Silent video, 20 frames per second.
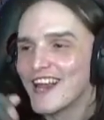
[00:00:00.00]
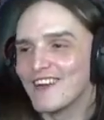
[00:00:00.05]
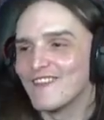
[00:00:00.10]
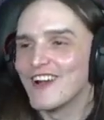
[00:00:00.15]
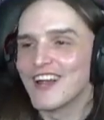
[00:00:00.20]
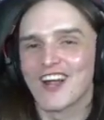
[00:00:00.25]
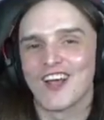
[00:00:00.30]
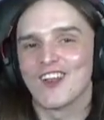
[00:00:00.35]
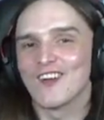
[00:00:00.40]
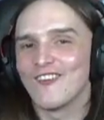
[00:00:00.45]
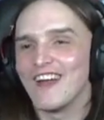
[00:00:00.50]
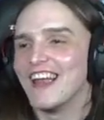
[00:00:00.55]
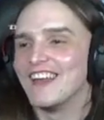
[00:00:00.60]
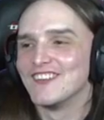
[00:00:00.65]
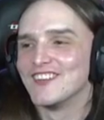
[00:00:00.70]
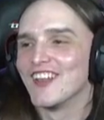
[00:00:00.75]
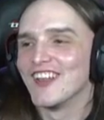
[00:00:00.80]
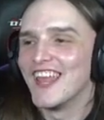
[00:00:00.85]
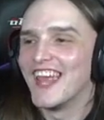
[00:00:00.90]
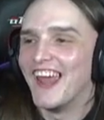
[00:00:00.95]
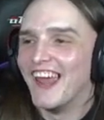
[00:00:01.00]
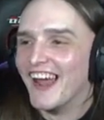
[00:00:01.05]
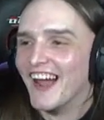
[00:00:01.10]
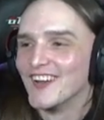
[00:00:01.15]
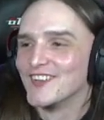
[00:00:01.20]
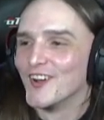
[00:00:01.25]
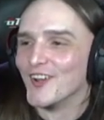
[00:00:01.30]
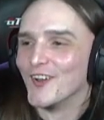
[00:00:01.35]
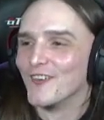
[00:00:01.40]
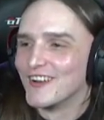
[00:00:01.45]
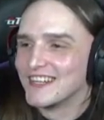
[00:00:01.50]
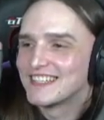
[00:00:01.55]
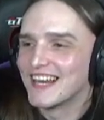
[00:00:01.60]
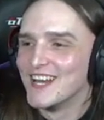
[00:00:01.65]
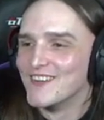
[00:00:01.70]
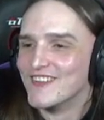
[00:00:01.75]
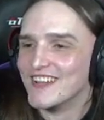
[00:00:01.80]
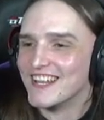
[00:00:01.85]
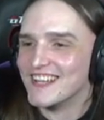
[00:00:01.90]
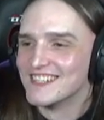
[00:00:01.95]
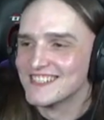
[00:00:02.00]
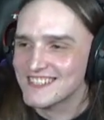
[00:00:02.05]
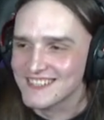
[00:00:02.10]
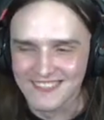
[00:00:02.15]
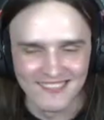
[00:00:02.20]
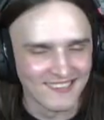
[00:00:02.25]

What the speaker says: We gotta wait and delay. I don't know what time it is.